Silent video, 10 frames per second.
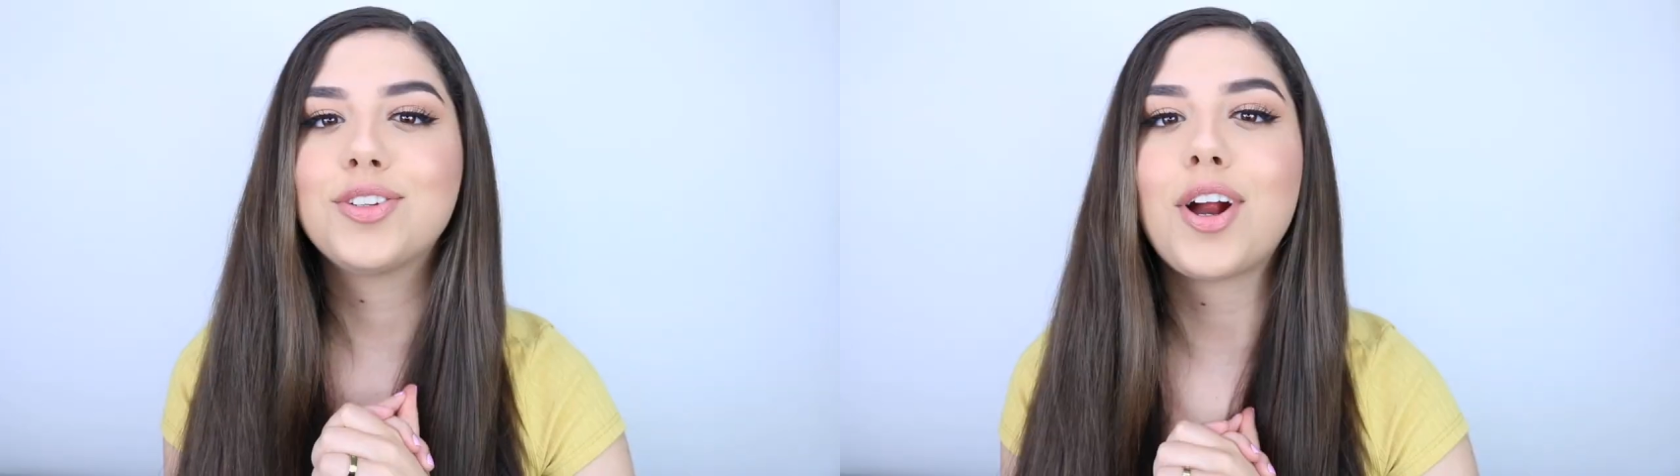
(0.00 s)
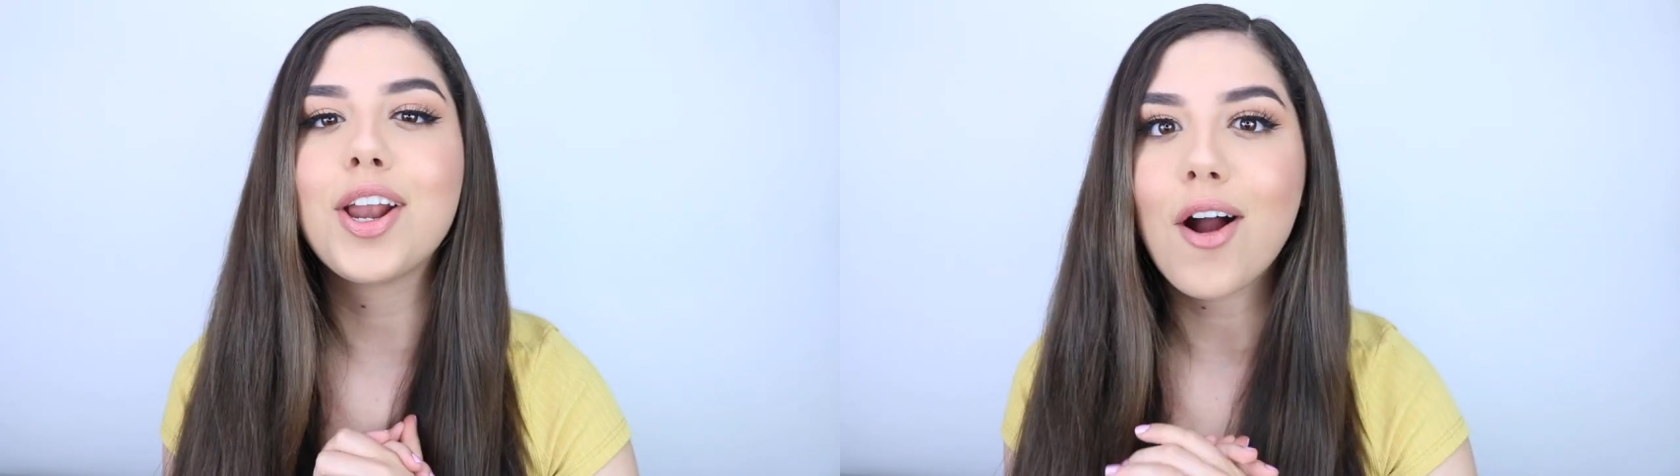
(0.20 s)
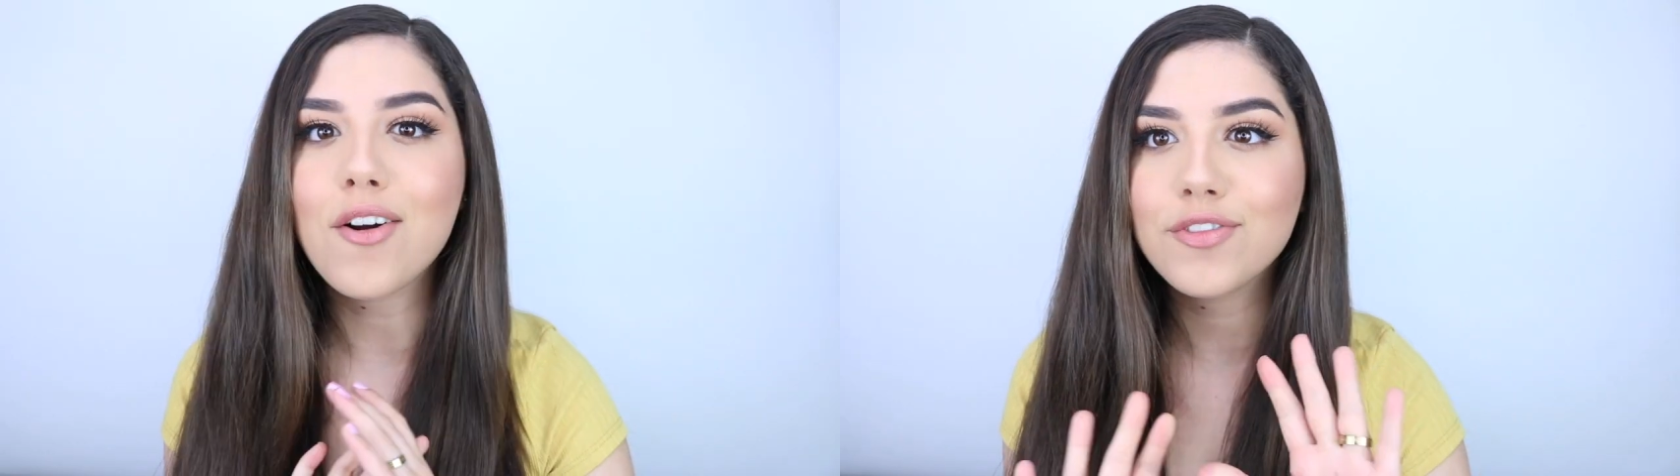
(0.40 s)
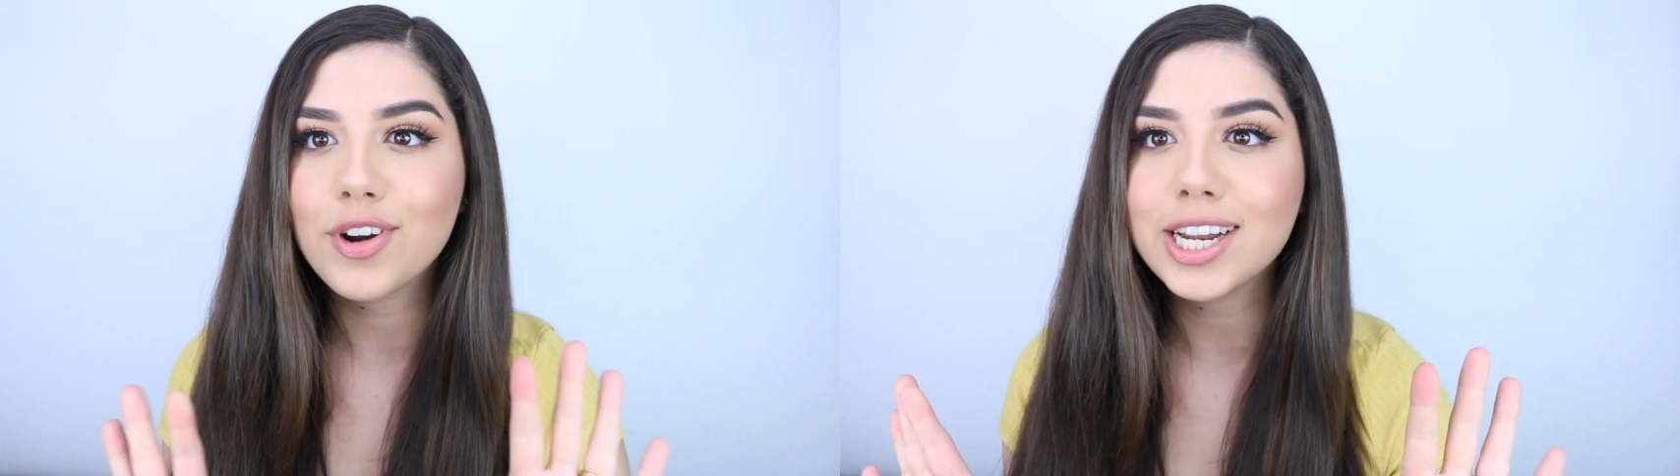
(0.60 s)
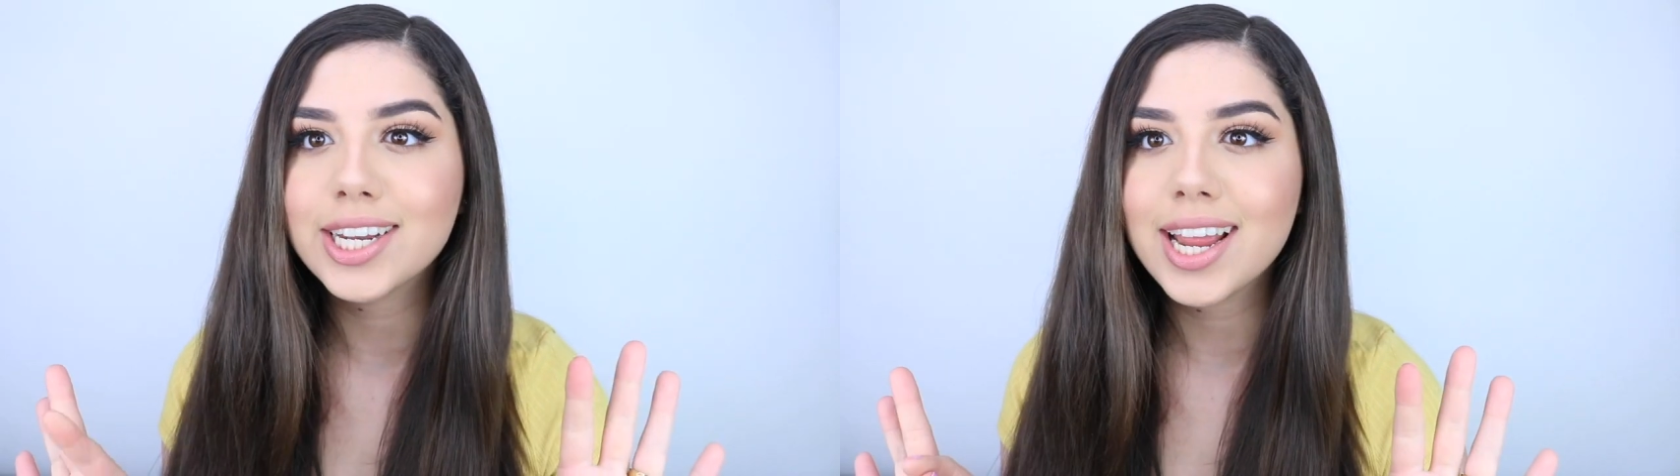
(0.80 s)
starting off
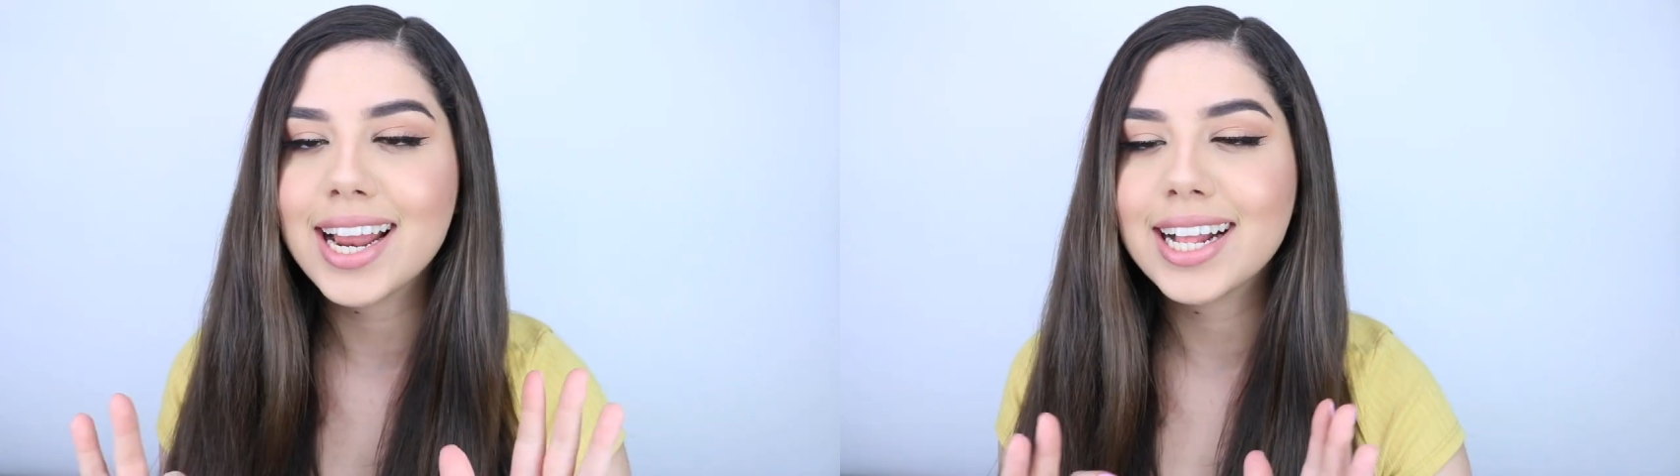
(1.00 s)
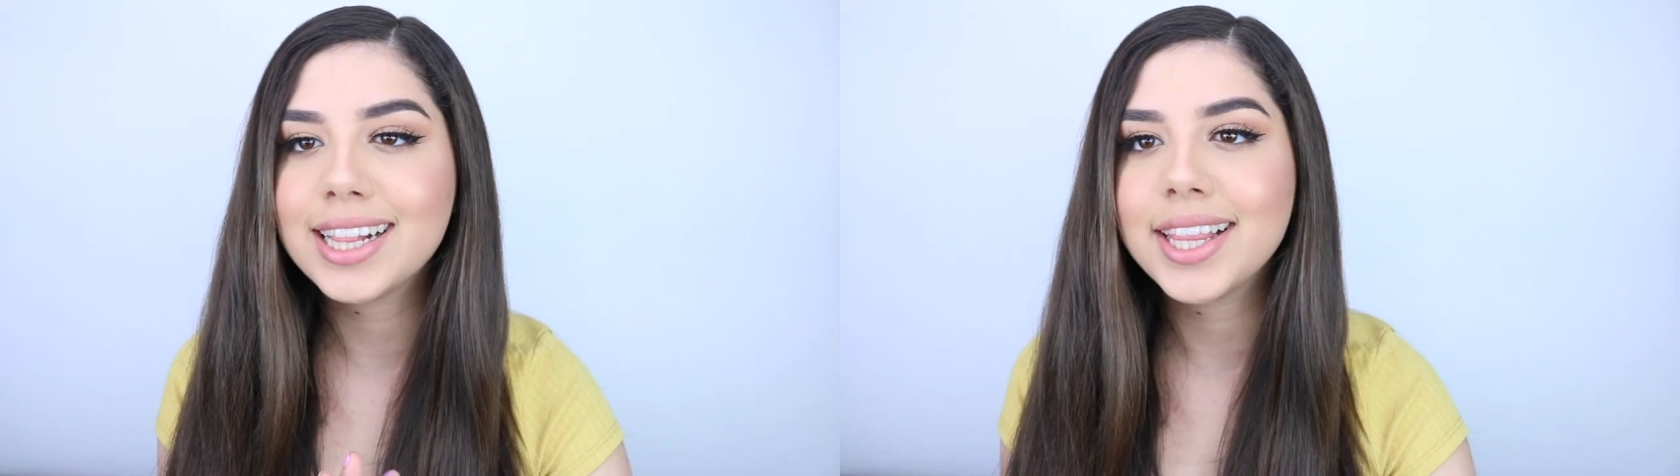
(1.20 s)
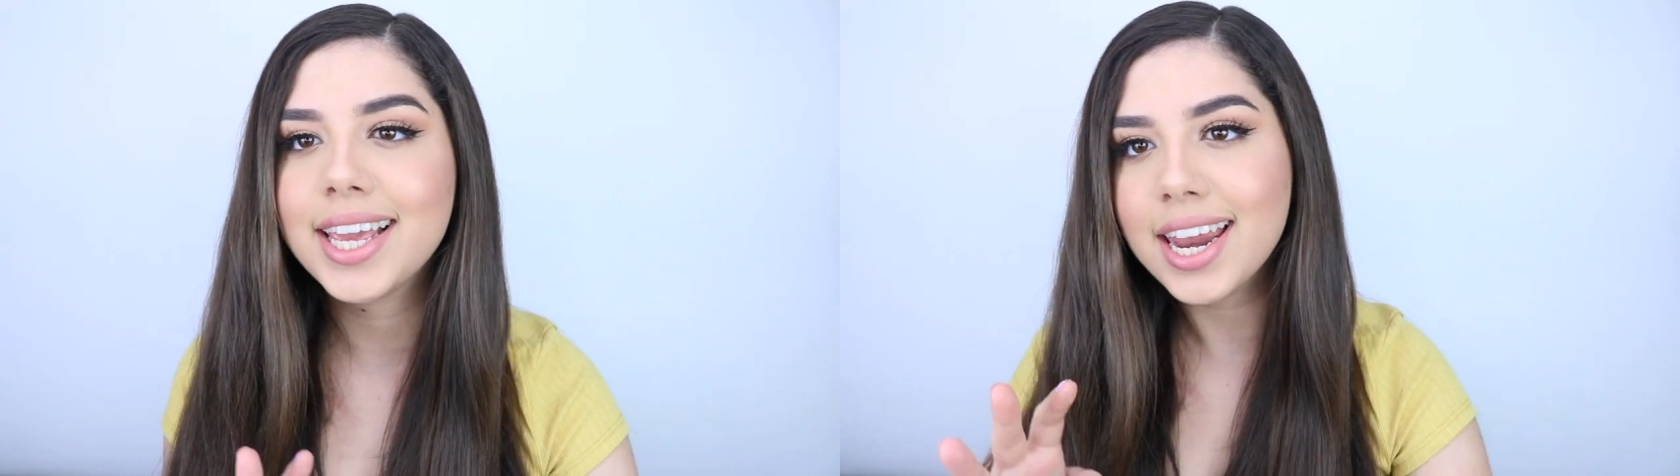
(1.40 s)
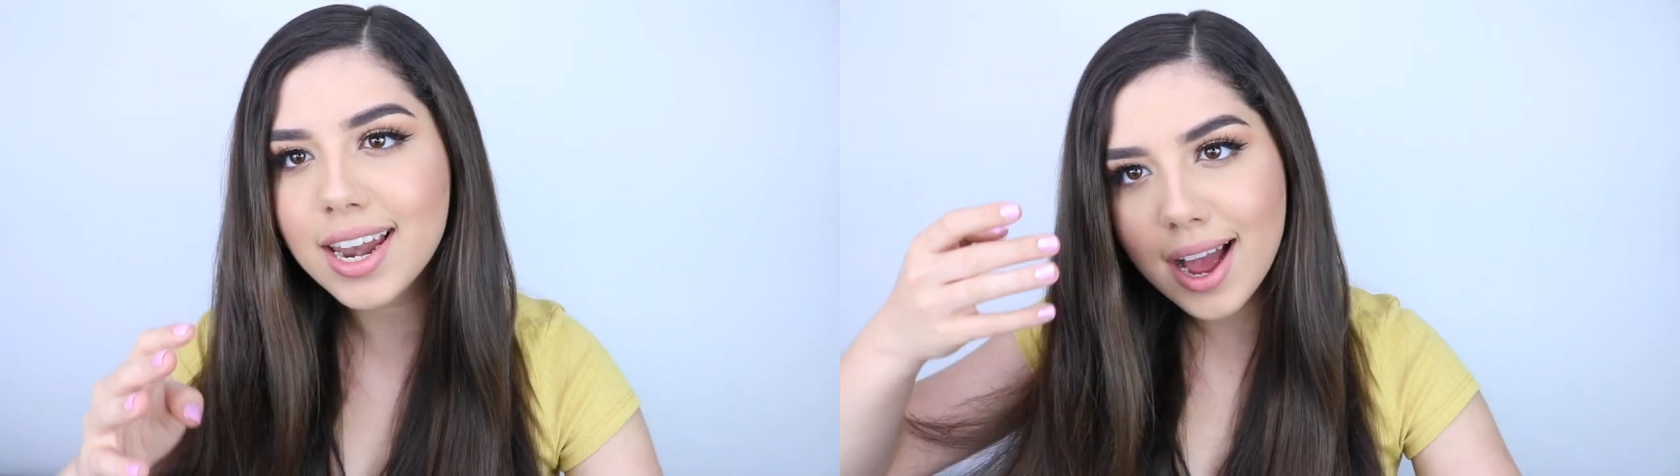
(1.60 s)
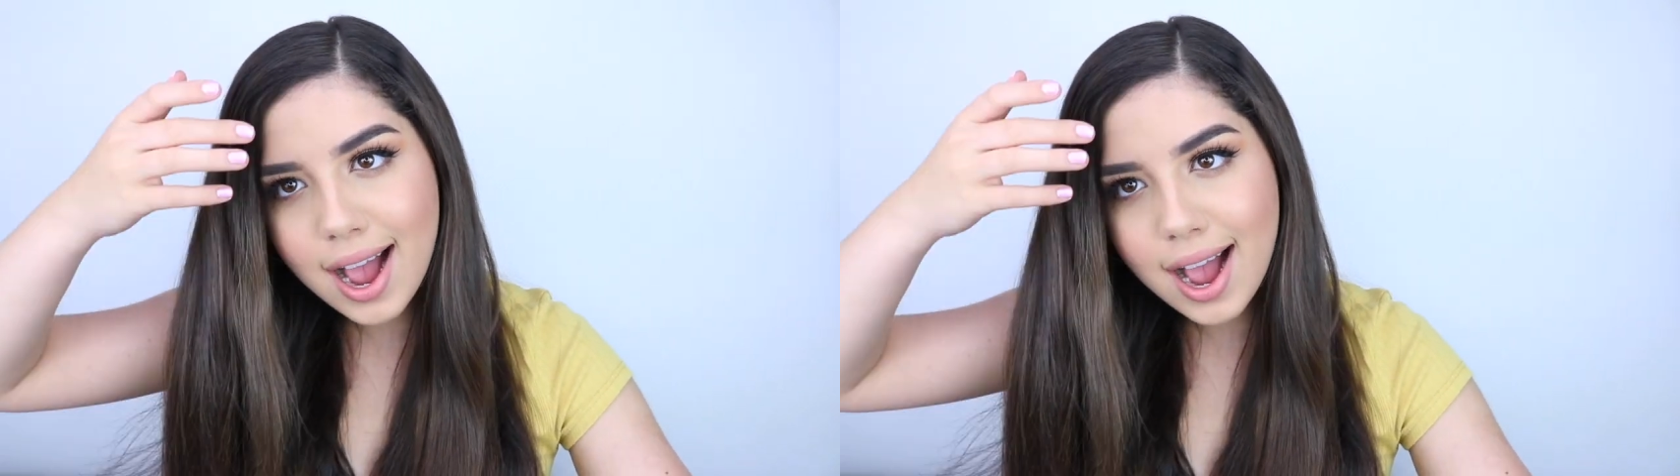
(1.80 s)
fresh and clean,